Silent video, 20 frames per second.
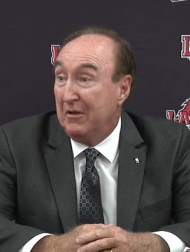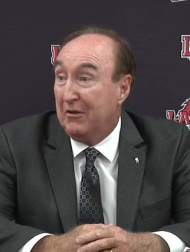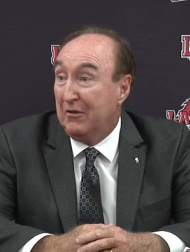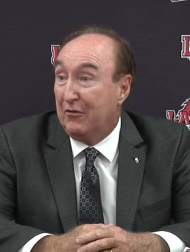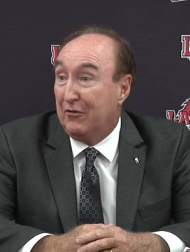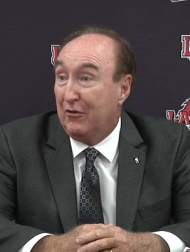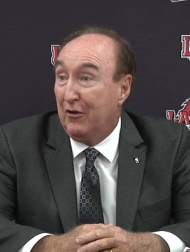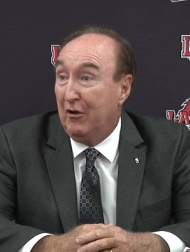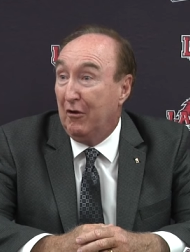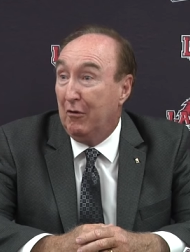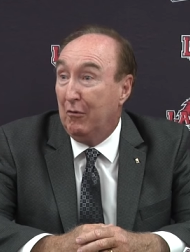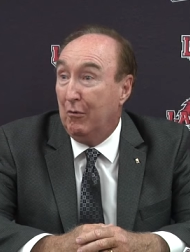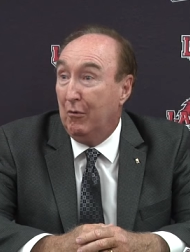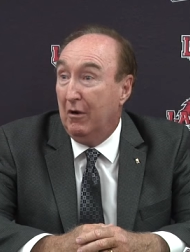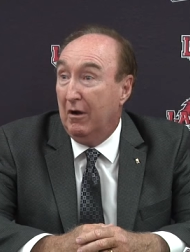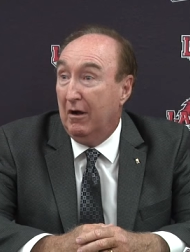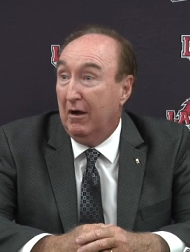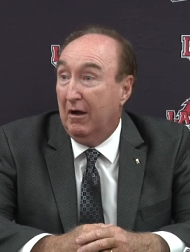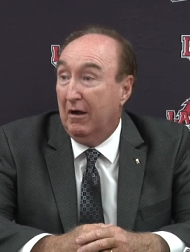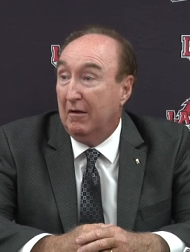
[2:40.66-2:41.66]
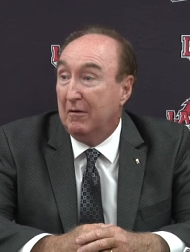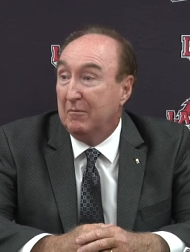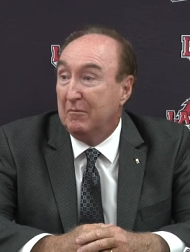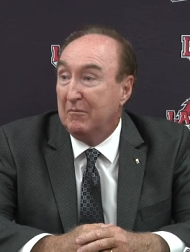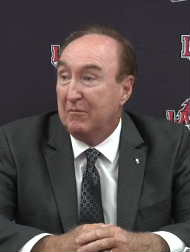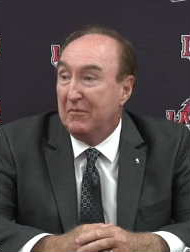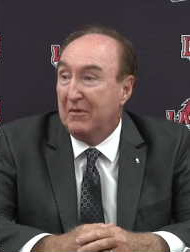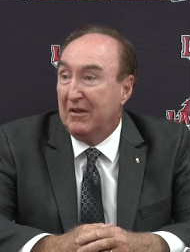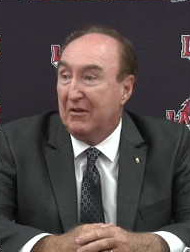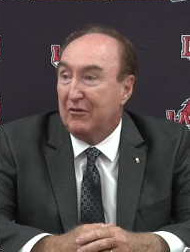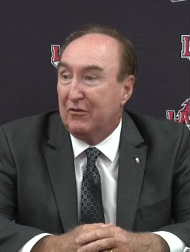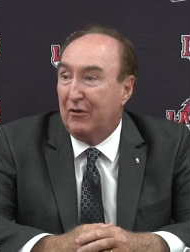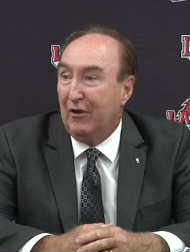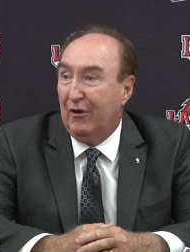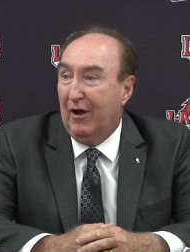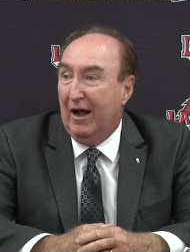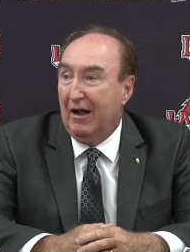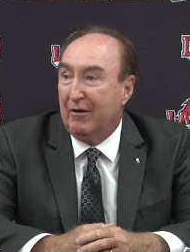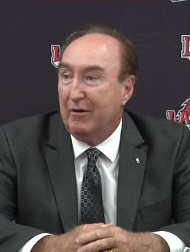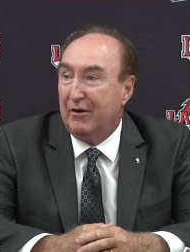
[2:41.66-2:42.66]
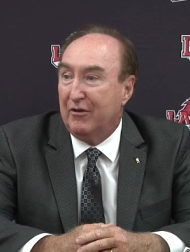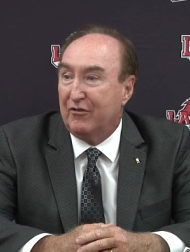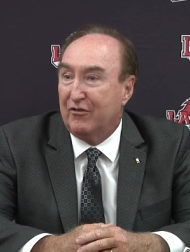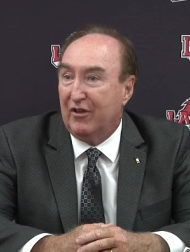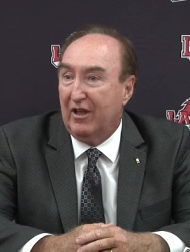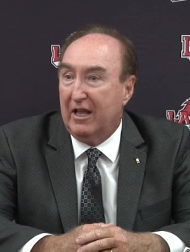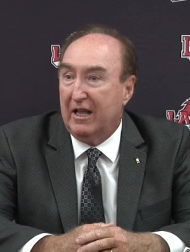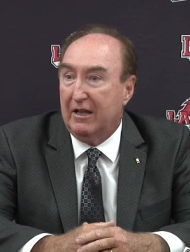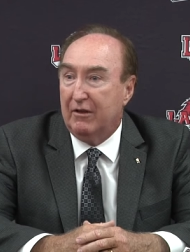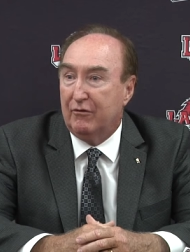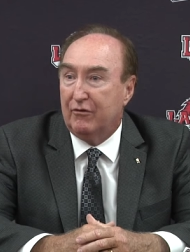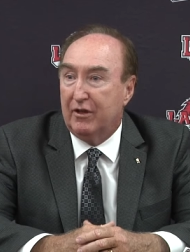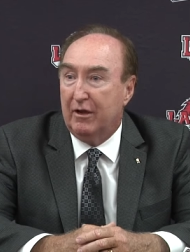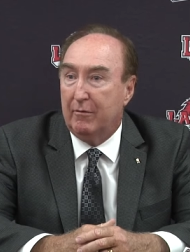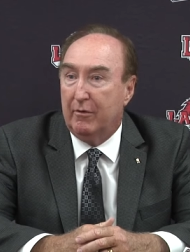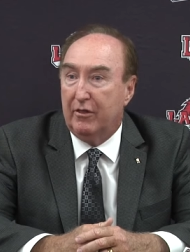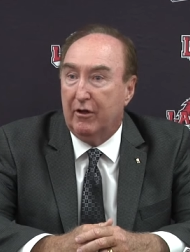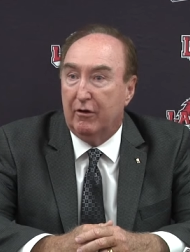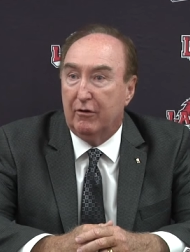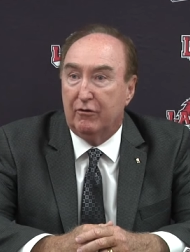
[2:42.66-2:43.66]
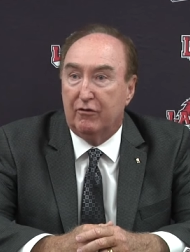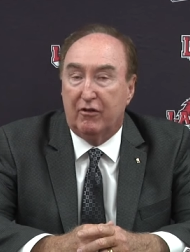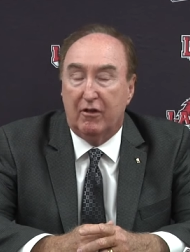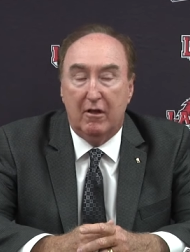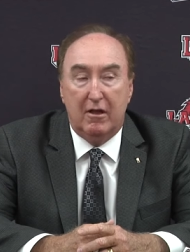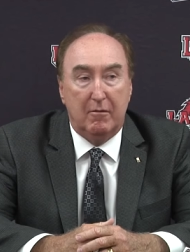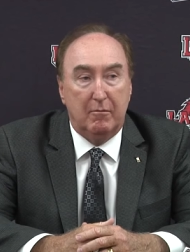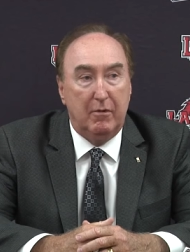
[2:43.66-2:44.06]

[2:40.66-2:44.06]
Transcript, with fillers: So uh, so I am going to save some of those.